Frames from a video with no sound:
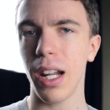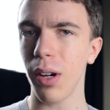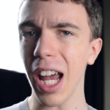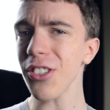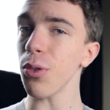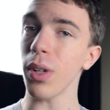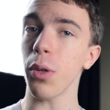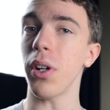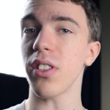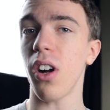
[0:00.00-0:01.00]
Now it actually really
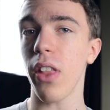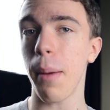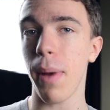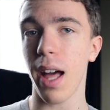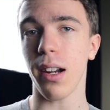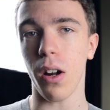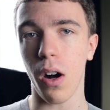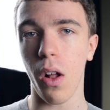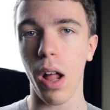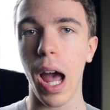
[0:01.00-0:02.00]
wasn't all that bad at
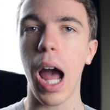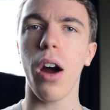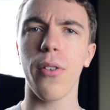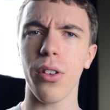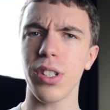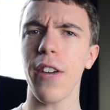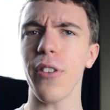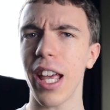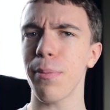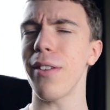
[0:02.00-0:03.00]
all, however there
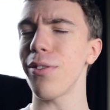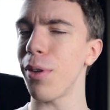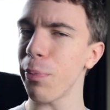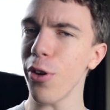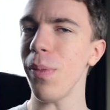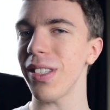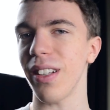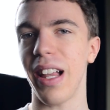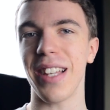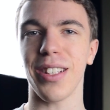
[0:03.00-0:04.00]
definitely have been some improvements in the
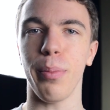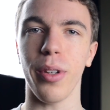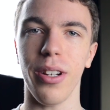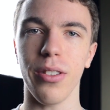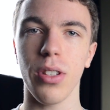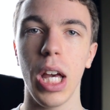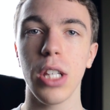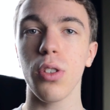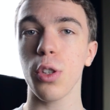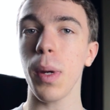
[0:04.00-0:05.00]
last couple years,
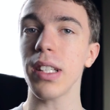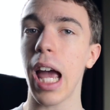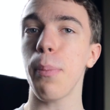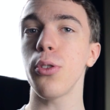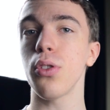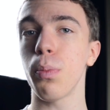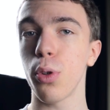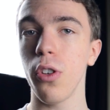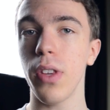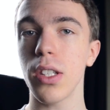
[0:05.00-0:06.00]
so expect Apple to
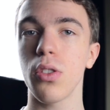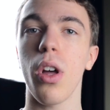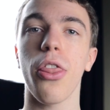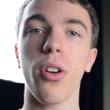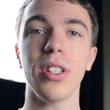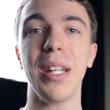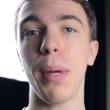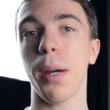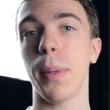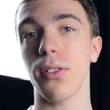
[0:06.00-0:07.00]
improve this to a 13
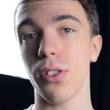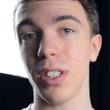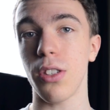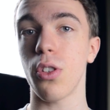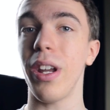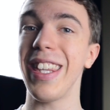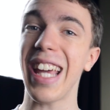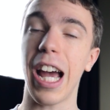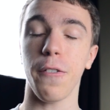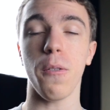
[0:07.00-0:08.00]
megapixel sensor in the
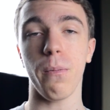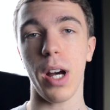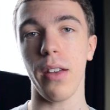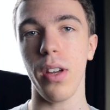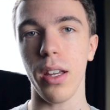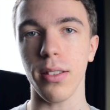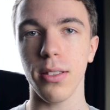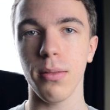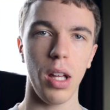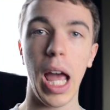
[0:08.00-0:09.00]
iPhone
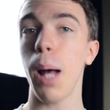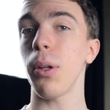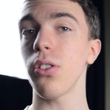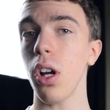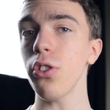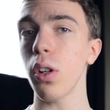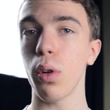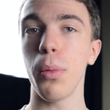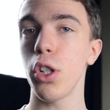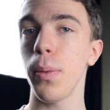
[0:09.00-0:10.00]
5S. Apple is also
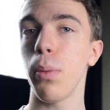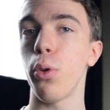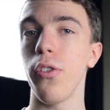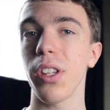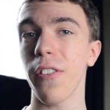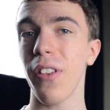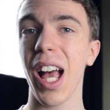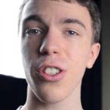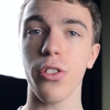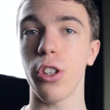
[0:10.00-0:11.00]
rumored to be improving the
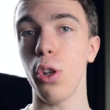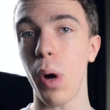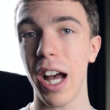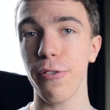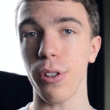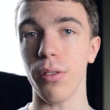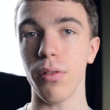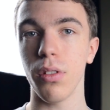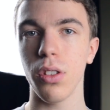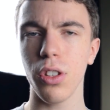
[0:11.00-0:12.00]
flash on the new iPhone.
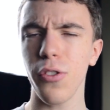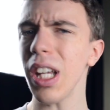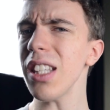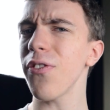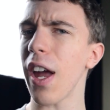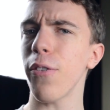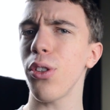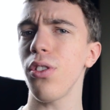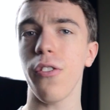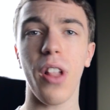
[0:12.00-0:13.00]
So if you guys have ever
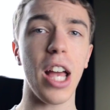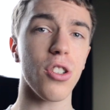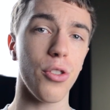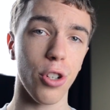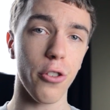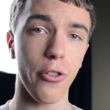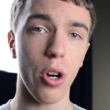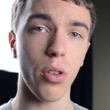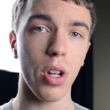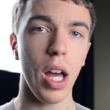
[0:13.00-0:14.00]
used a flash on your phone,